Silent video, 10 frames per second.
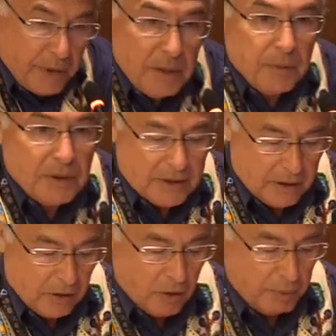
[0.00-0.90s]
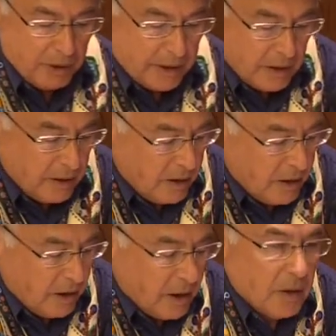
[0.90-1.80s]
peoples globally,
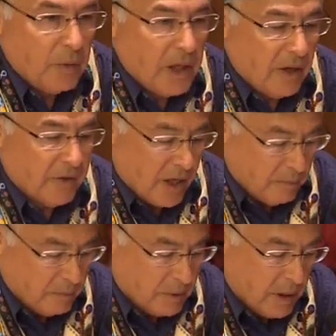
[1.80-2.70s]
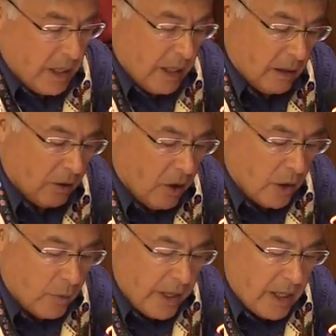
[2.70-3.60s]
we have come a
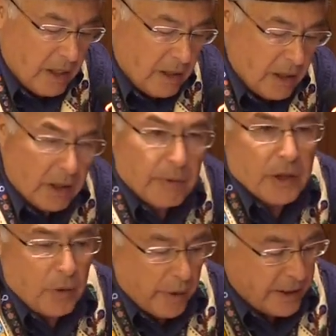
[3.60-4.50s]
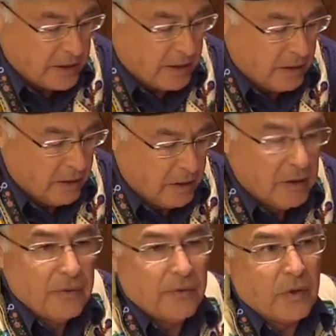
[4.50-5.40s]
long way in our quest
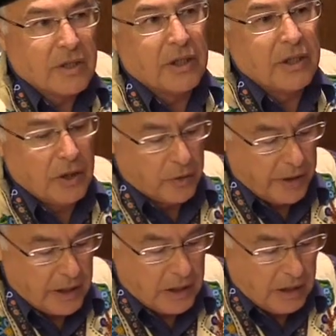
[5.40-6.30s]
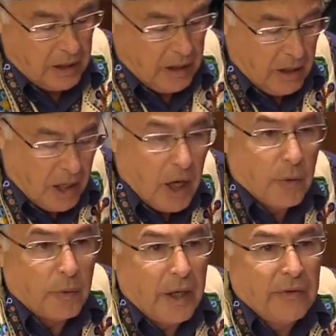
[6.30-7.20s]
for securing
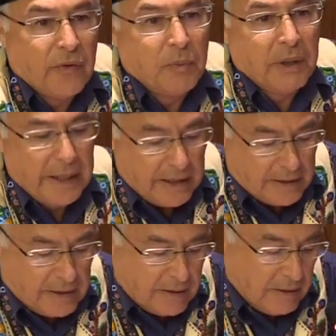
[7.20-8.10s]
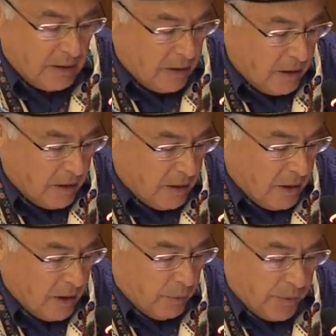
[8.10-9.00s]
our rightful place
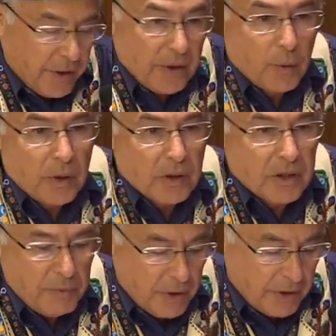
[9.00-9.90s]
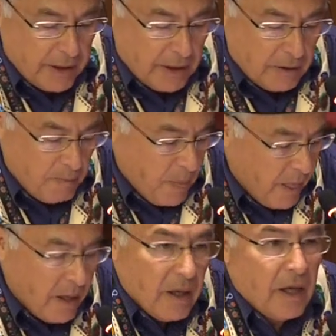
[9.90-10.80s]
within the world community
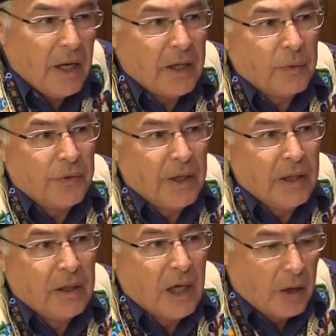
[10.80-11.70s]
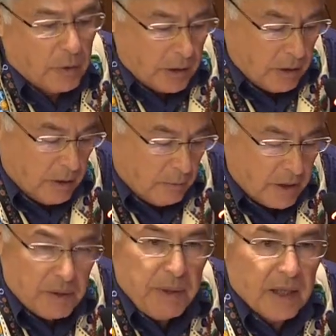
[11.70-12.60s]
and within our
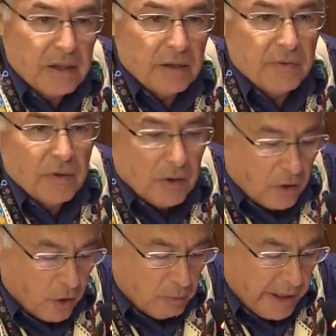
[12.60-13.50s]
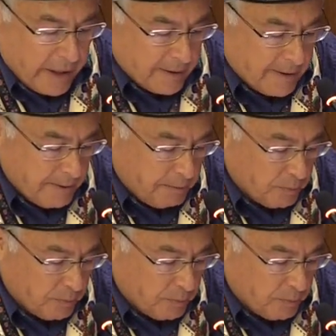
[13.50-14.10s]
respective homelands.